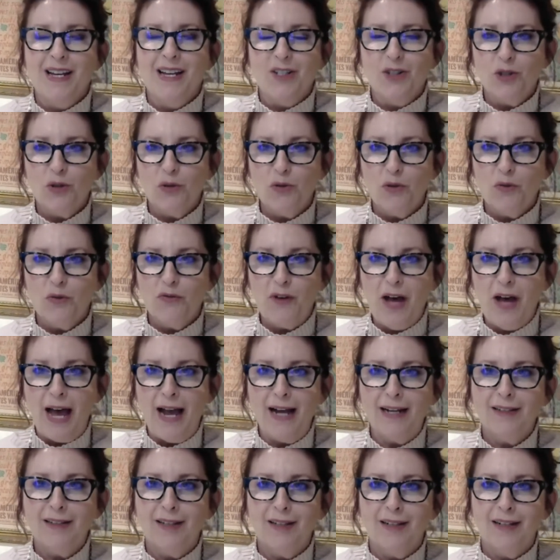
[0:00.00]
so the
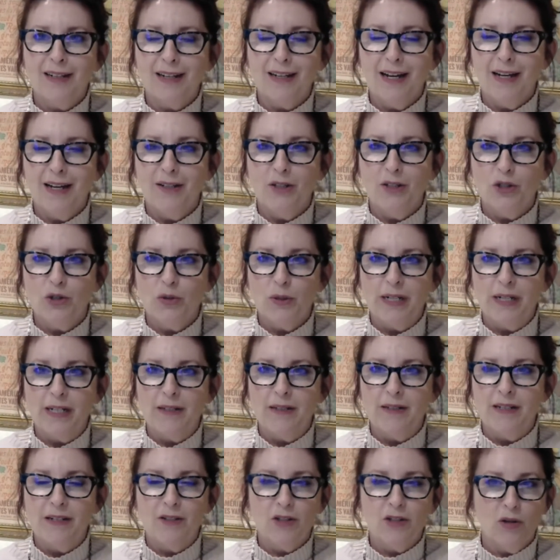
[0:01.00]
fact that it kind of
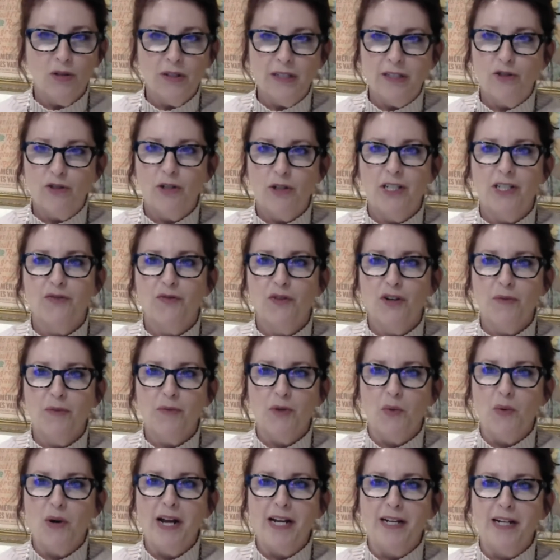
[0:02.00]
trans, it totally transformed
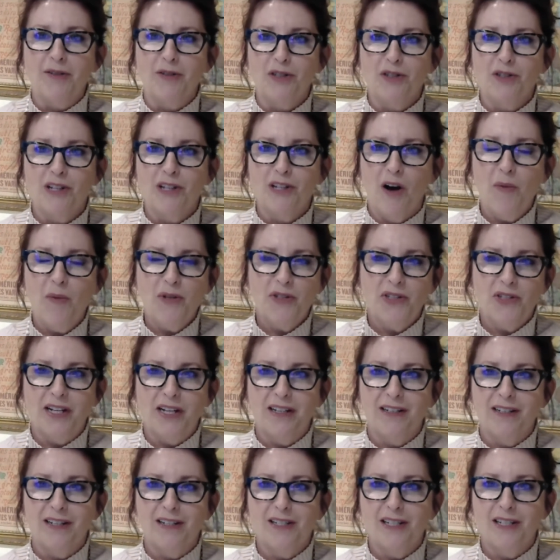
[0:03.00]
the wine. It was almost
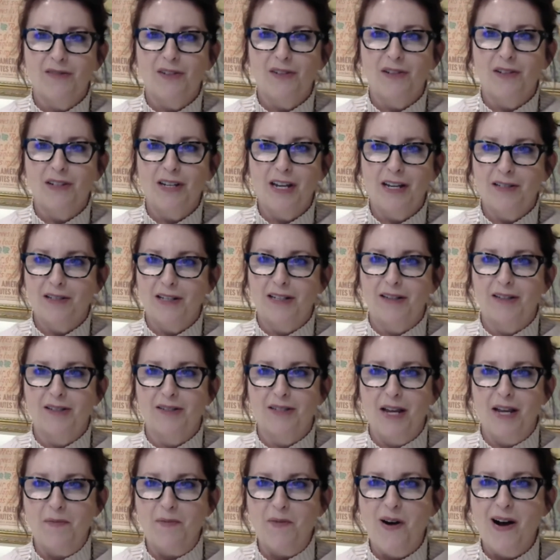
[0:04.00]
like it doesn't even taste like the
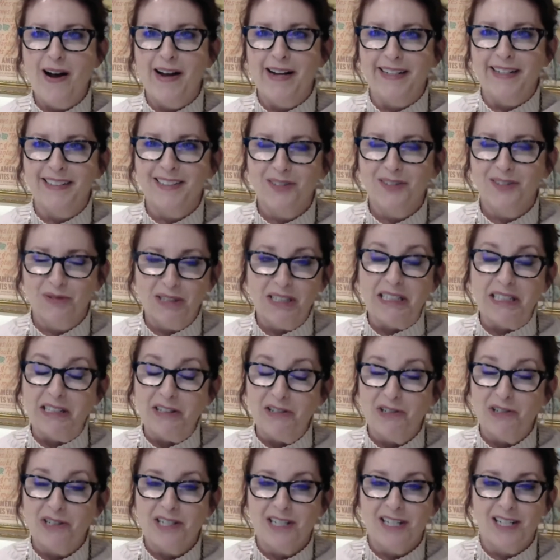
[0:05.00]
same wine. It's really
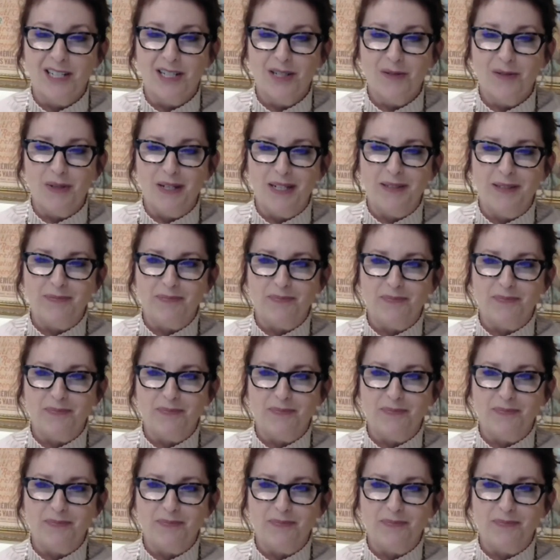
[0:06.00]
interesting to me.